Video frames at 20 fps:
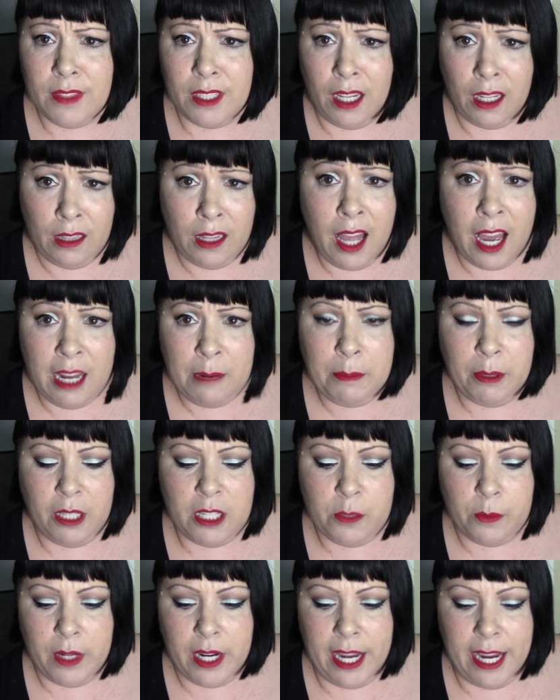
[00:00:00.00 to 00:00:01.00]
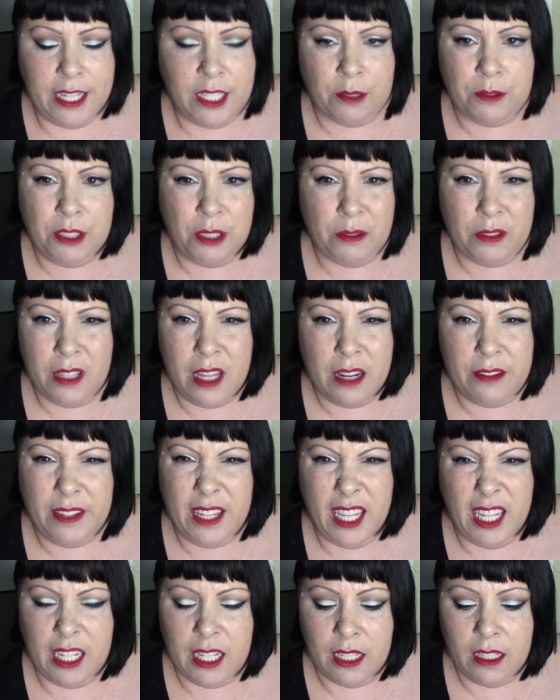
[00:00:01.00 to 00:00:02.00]
a lot because I don't do a lot of
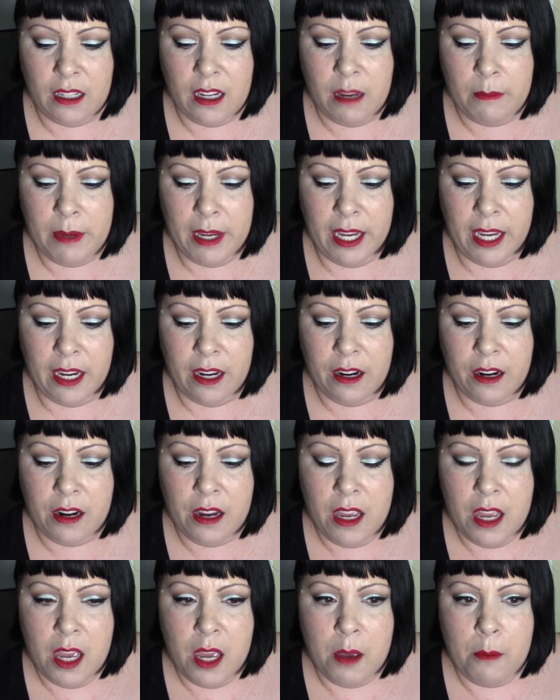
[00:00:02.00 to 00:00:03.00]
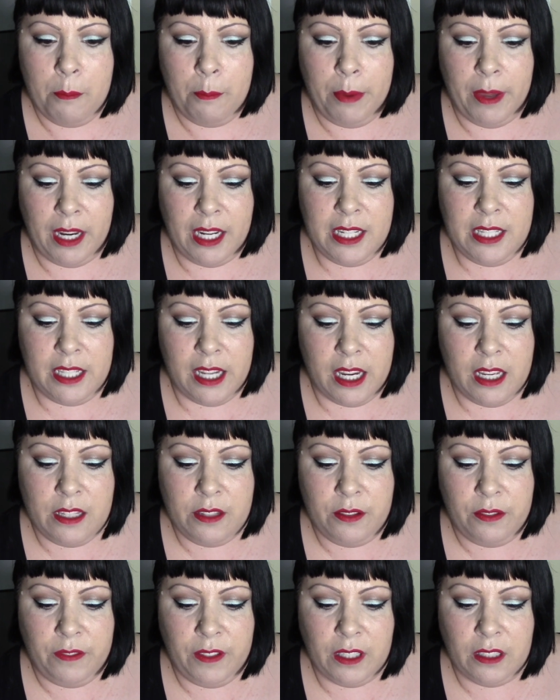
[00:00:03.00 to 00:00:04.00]
heating on my hair, but it
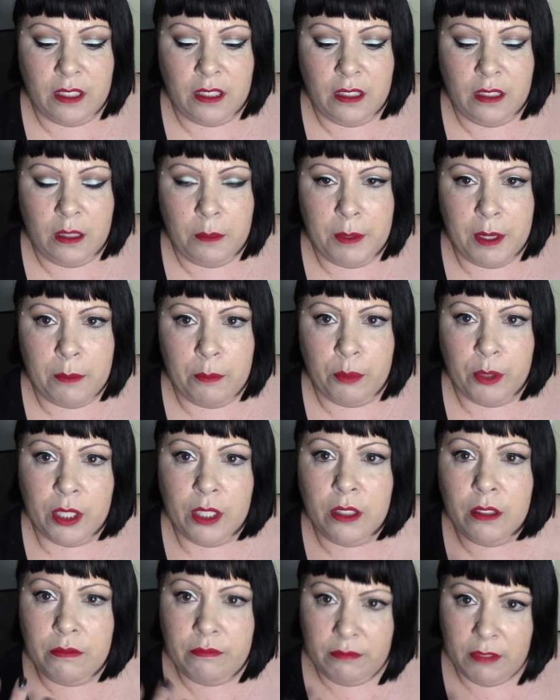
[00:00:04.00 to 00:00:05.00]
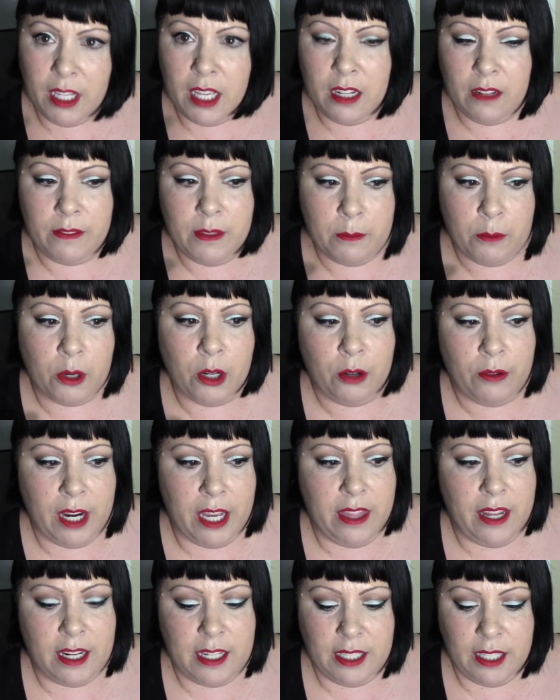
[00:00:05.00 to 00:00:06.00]
does feel a little bit brittle, kind of the more gray
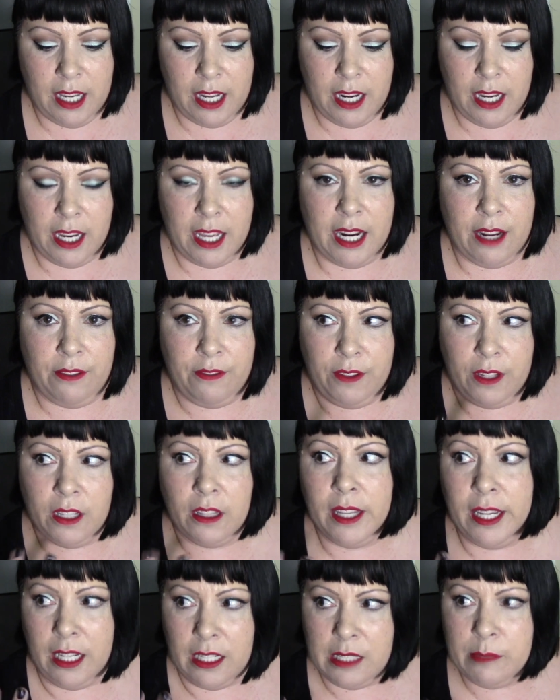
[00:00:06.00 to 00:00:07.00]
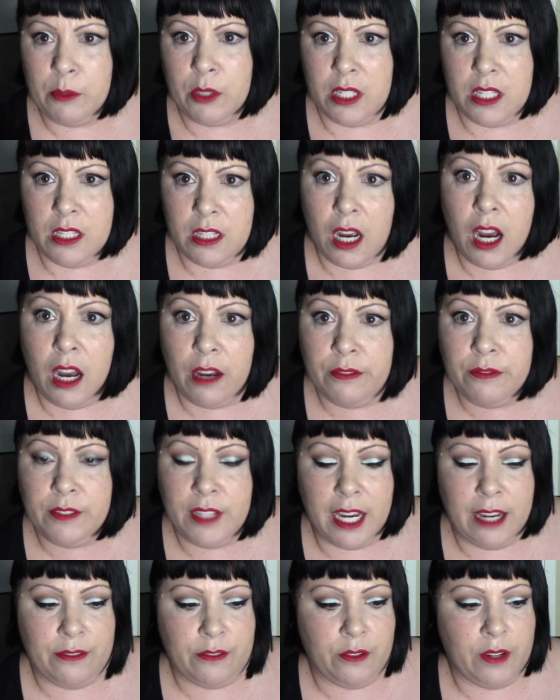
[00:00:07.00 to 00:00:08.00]
that it's getting, and I feel like it's more soft
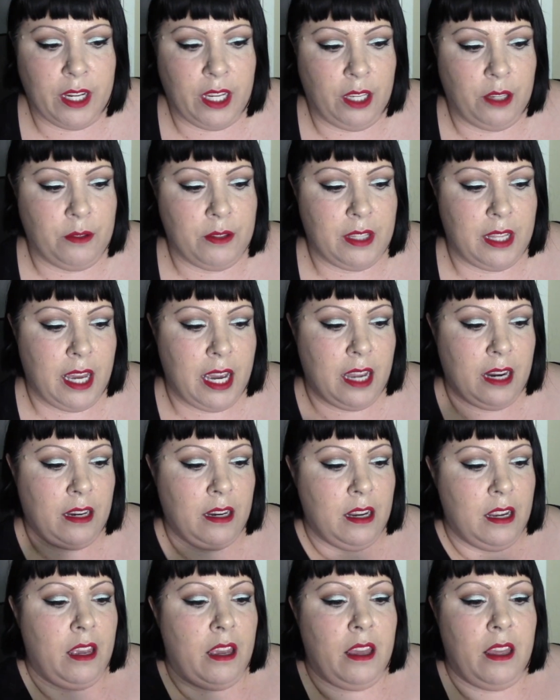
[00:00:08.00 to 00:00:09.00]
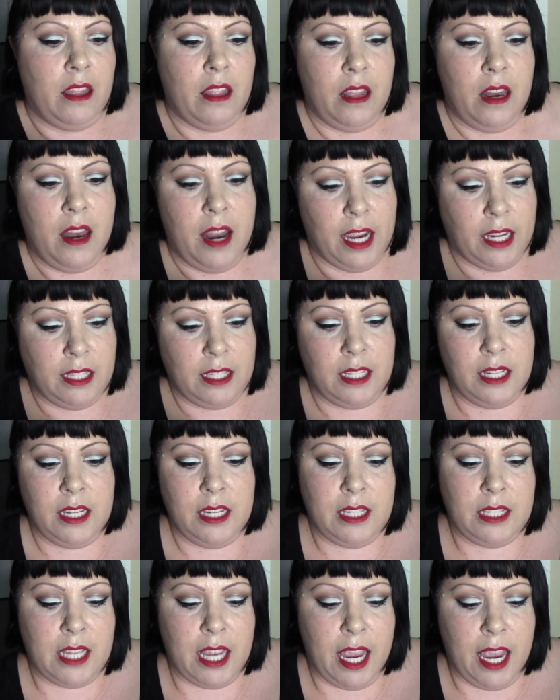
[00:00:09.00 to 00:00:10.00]
after I use that. Next
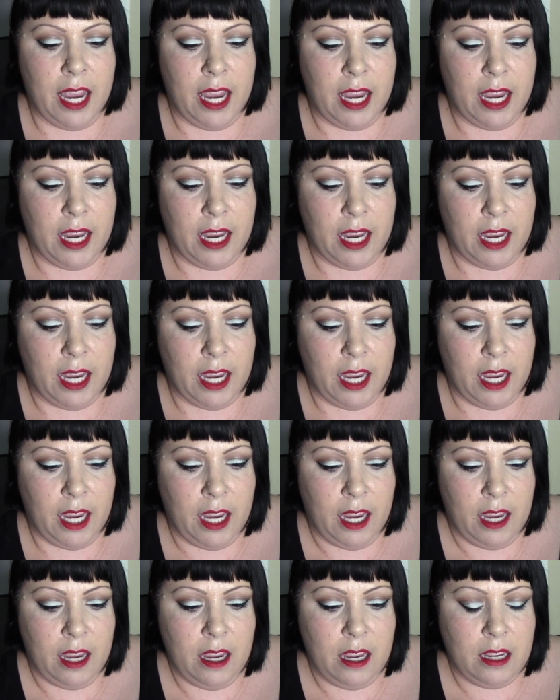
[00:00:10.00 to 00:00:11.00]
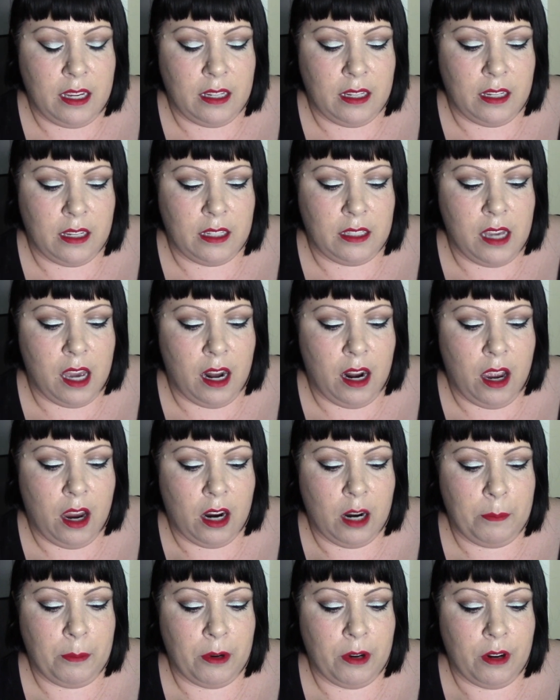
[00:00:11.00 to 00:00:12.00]
is a Tata
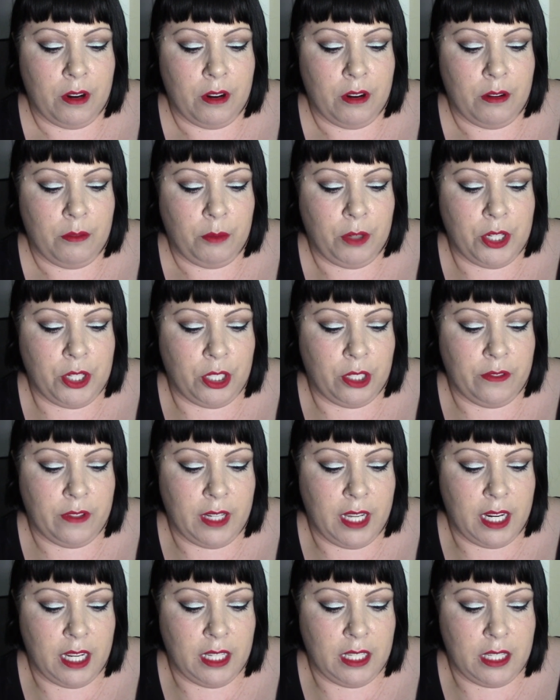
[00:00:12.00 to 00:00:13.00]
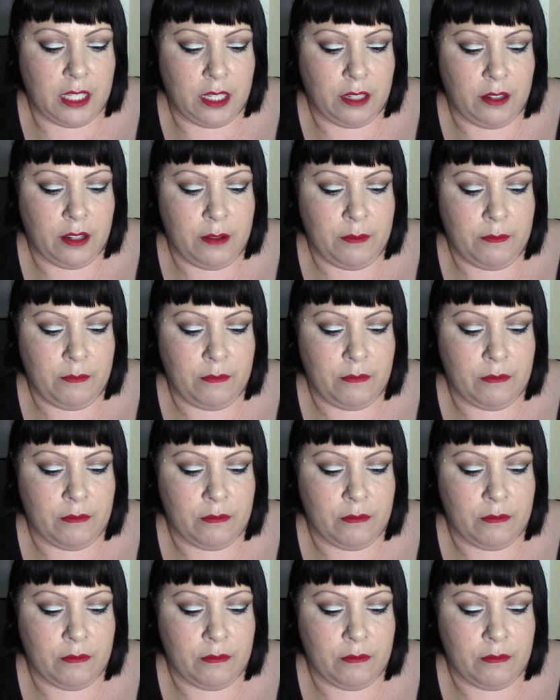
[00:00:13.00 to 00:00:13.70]
Harper Rejuvenating Serum.